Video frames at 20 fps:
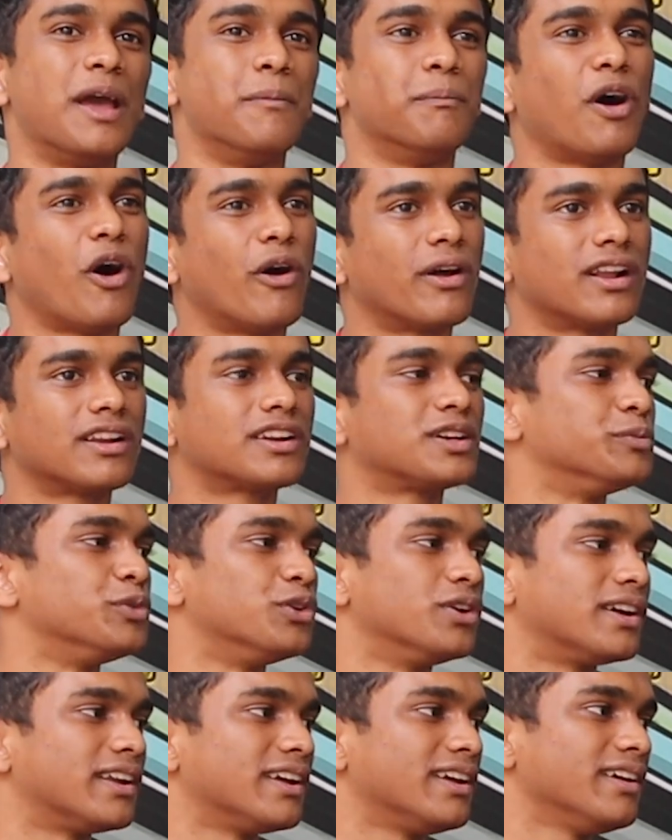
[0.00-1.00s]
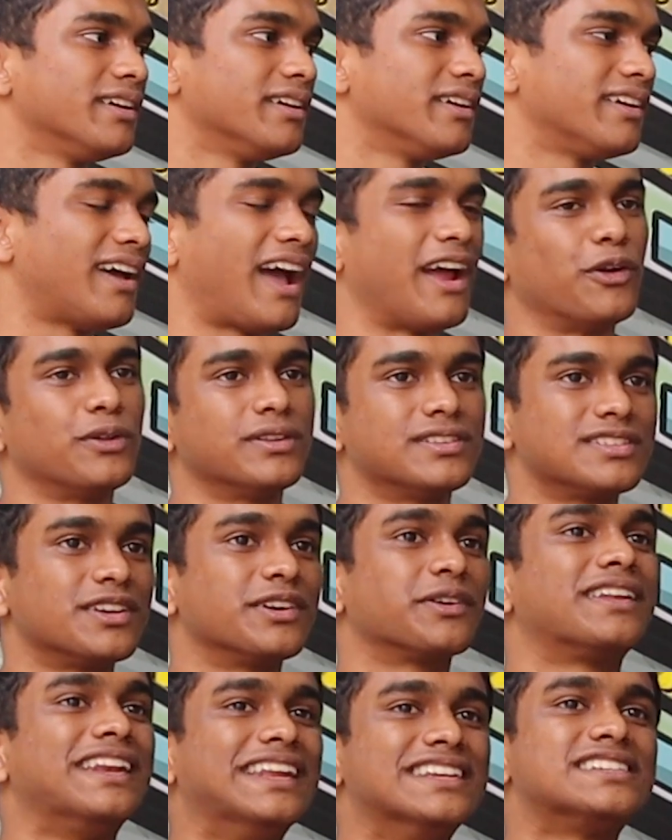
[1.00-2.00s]
empower our community. I know this
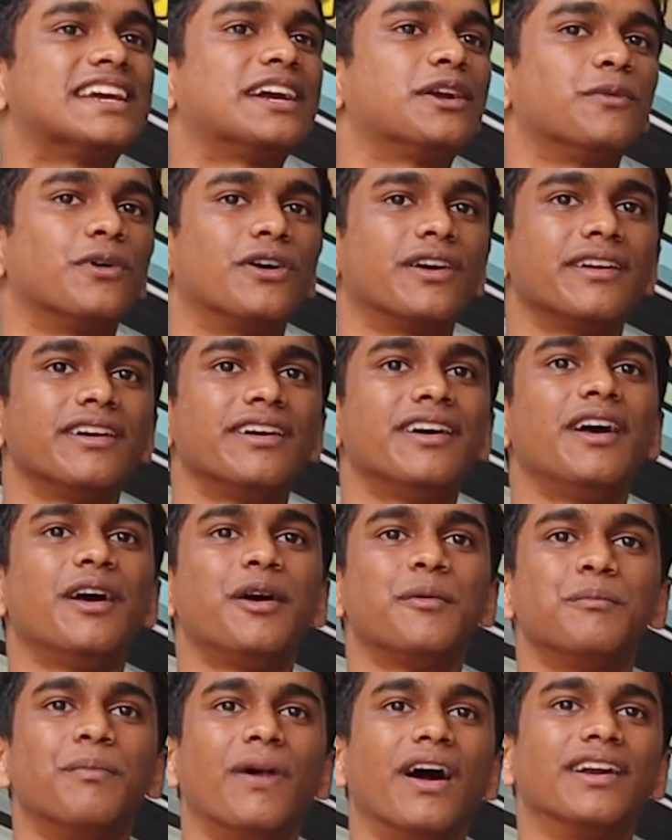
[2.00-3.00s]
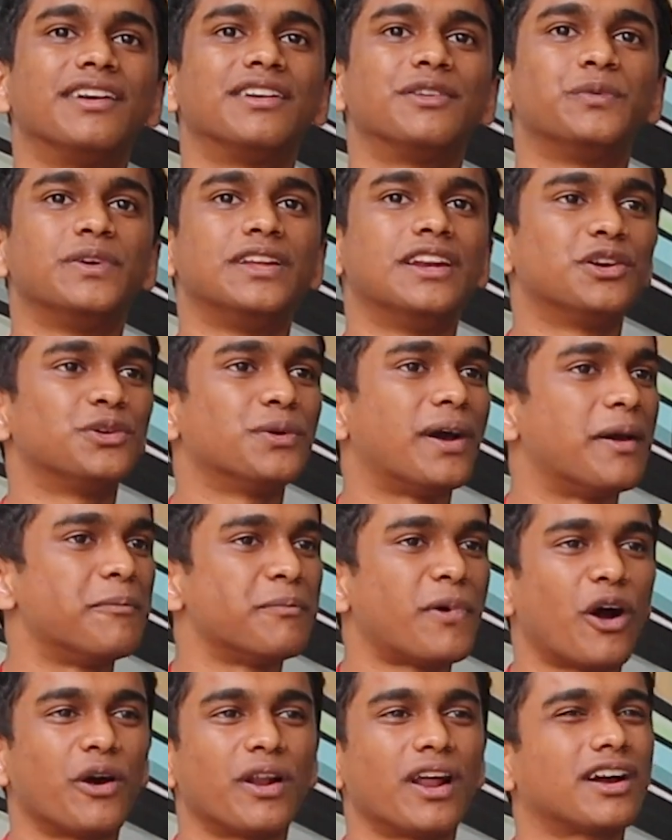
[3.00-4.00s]
is a cliched word, but we need to
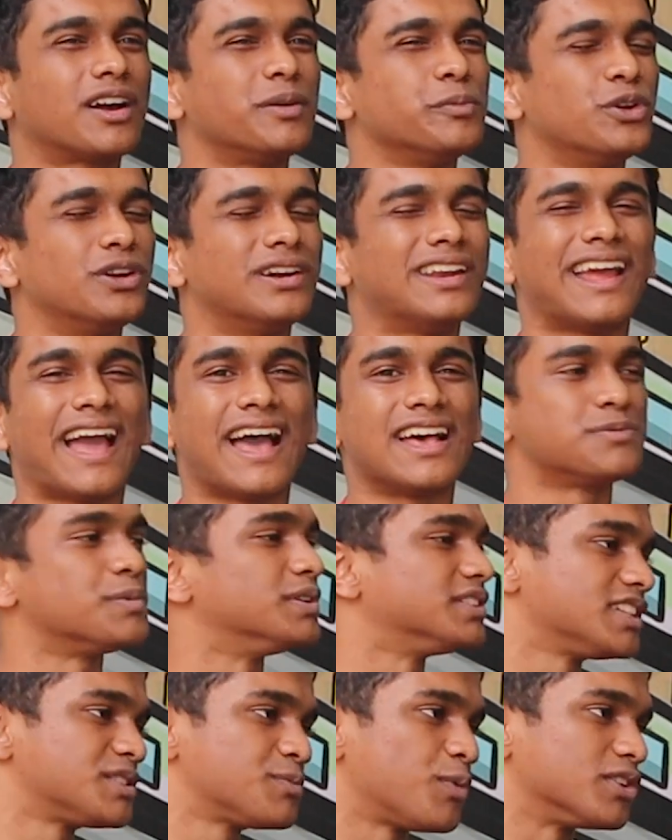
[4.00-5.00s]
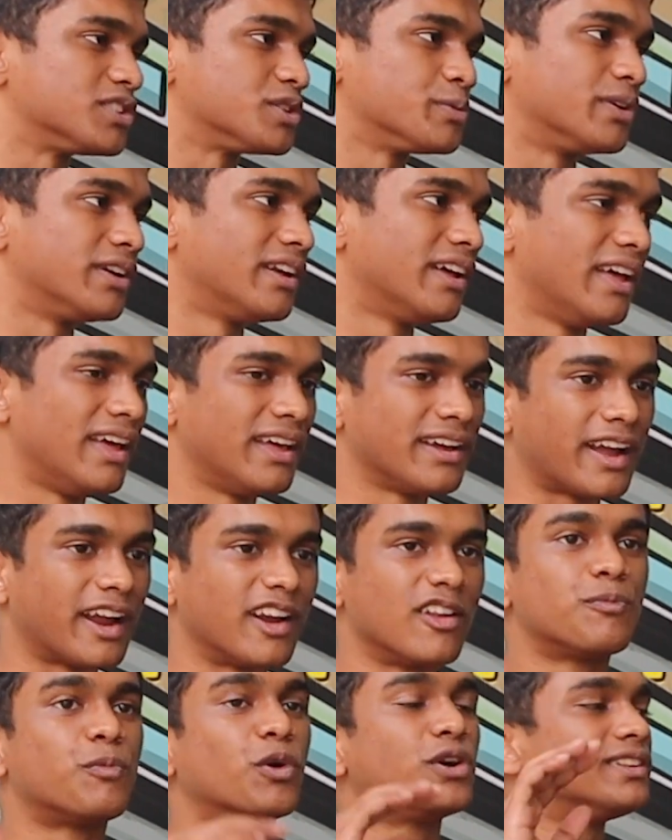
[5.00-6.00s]
empower our community as much as possible,
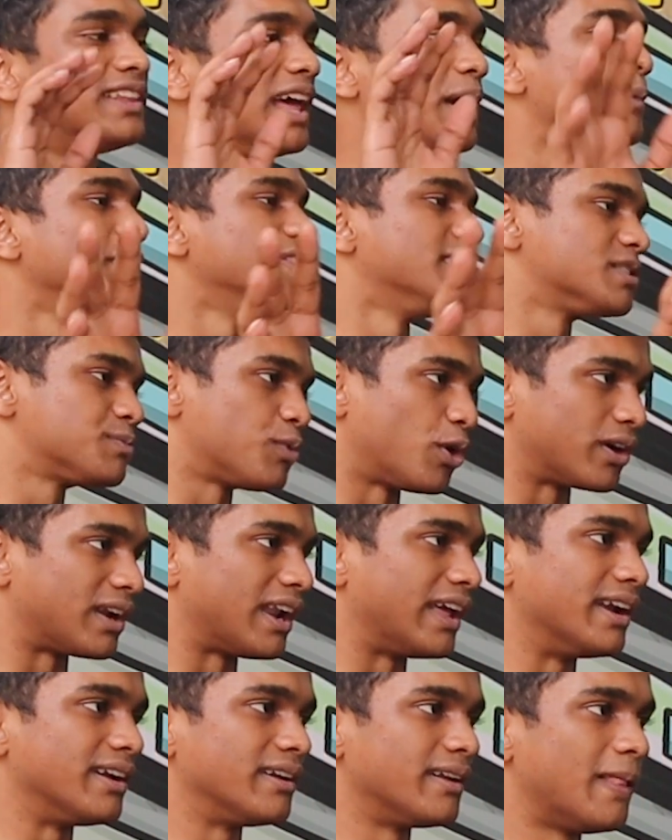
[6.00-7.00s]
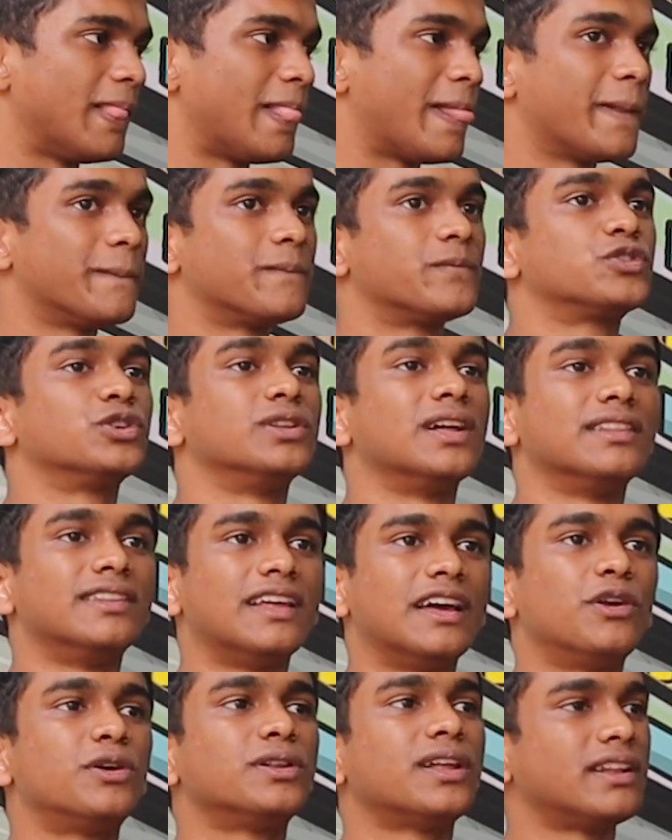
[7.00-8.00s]
kind of put them in the spotlight, so
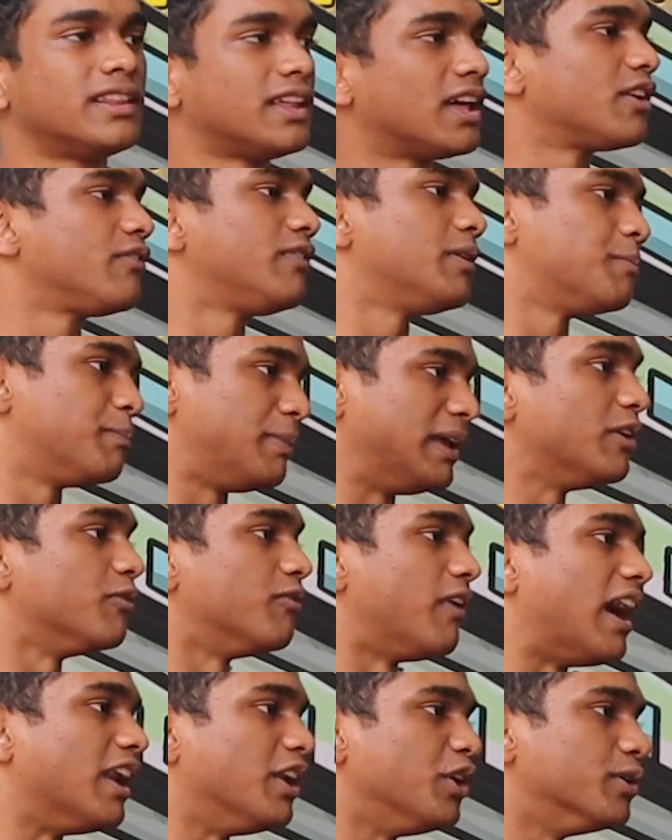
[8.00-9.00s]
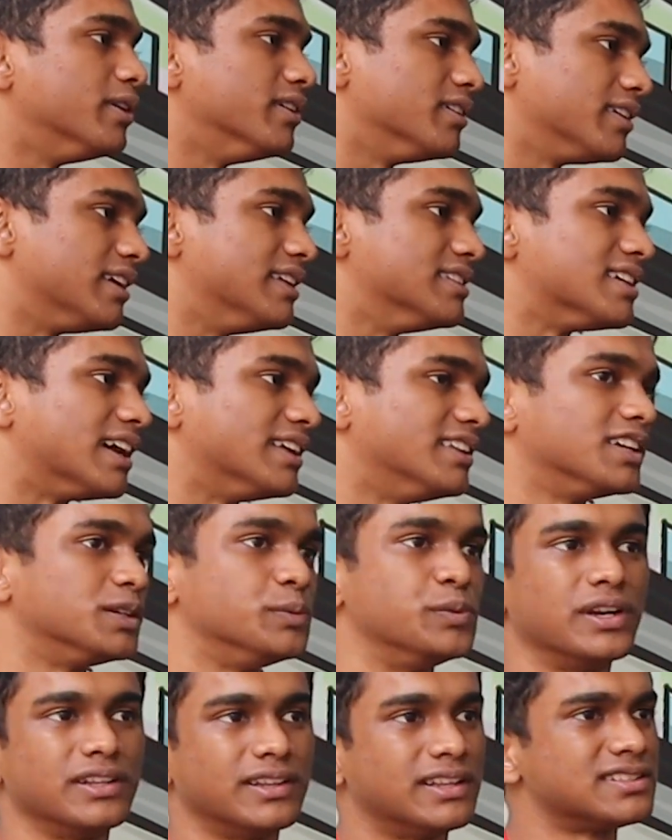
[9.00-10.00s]
that they know that they're being valued inside the
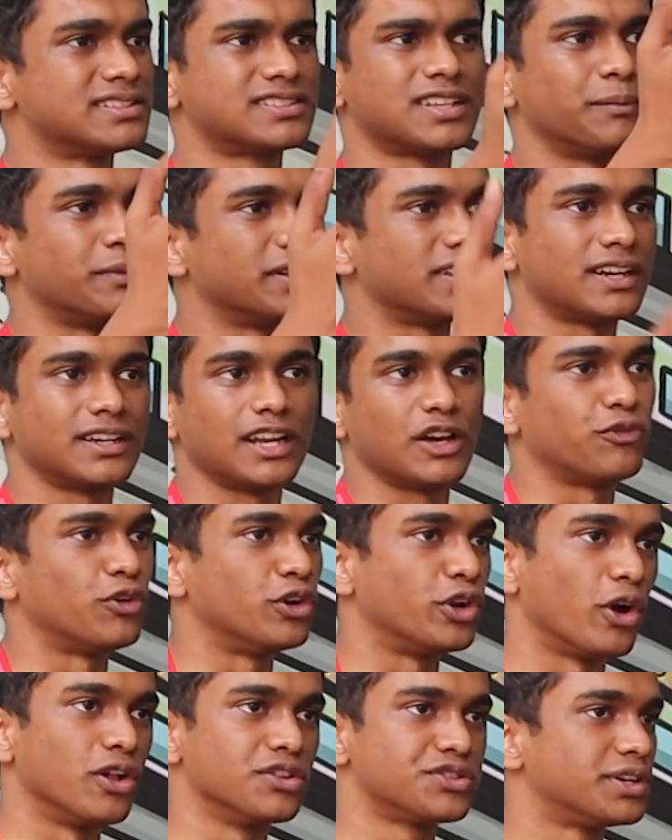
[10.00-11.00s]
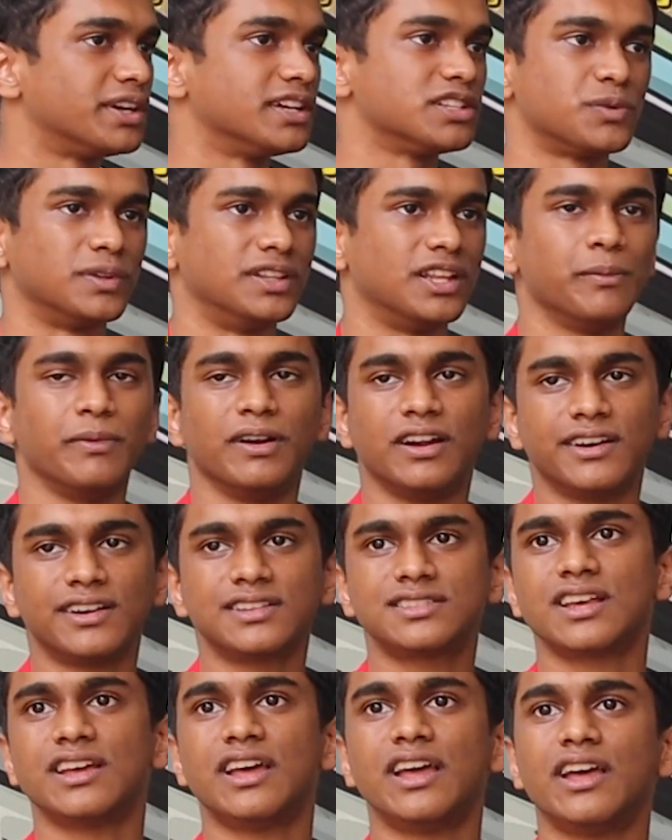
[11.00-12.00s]
community. This is something that Devfolio also does with their
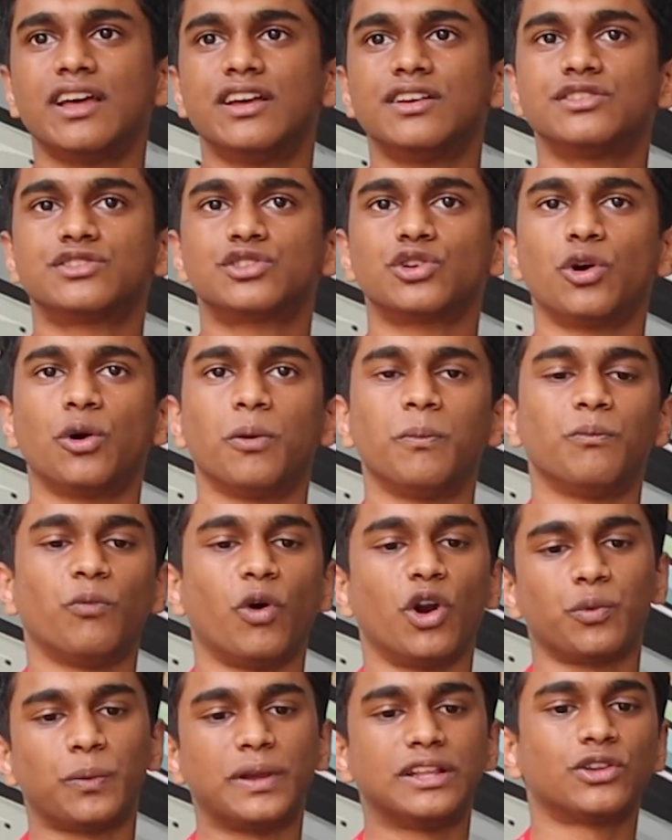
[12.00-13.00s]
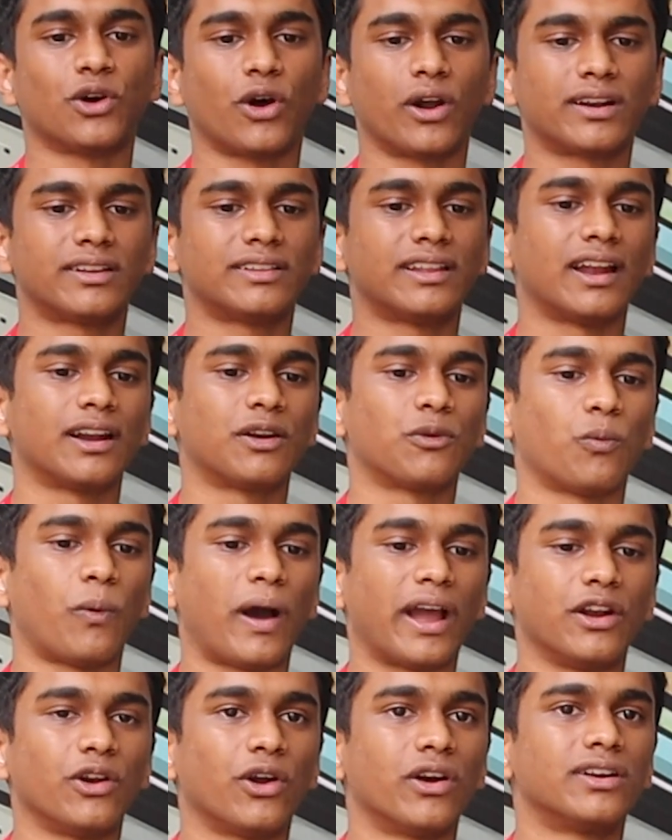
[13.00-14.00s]
builders. So what we thought, that
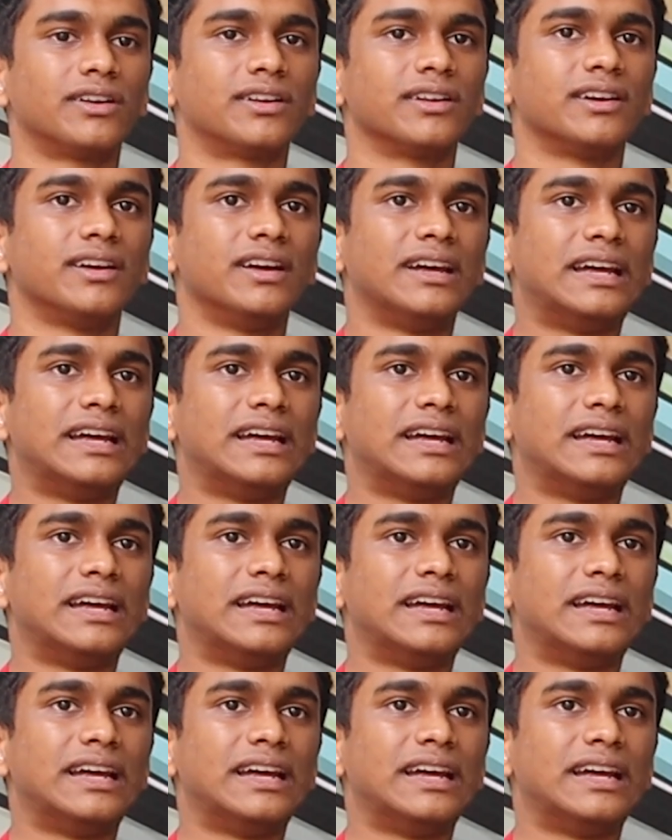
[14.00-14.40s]
why not